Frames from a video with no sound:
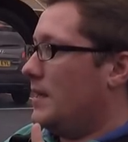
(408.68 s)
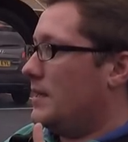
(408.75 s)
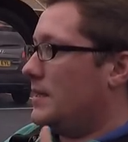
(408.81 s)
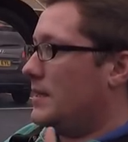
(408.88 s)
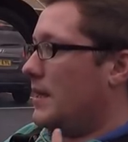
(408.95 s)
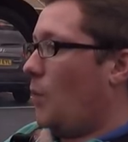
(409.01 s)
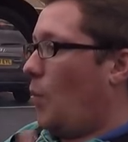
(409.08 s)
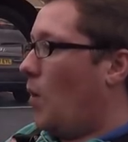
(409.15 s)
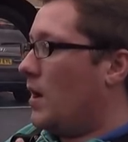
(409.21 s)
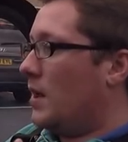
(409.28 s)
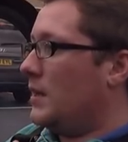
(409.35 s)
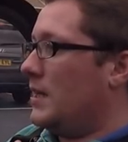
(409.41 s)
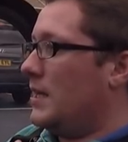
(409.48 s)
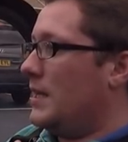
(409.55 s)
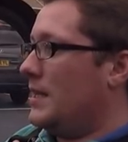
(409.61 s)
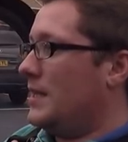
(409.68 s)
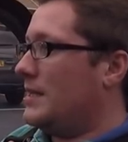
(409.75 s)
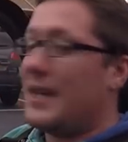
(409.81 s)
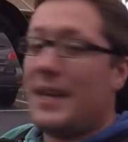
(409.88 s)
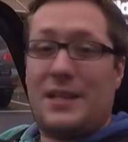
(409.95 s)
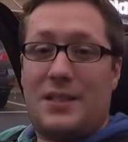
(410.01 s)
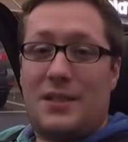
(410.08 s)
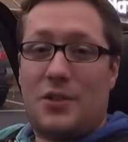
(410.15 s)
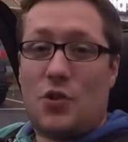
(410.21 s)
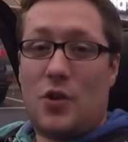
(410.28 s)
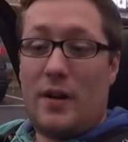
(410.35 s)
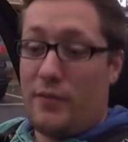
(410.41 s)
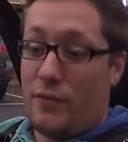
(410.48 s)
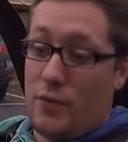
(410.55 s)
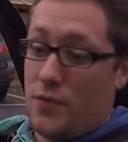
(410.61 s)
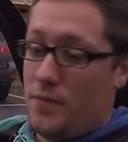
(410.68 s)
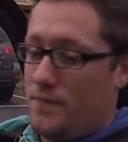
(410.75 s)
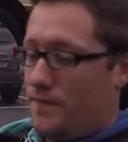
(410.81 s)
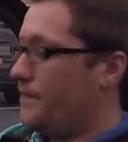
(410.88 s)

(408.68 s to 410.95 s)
Step one is get to the drive-through.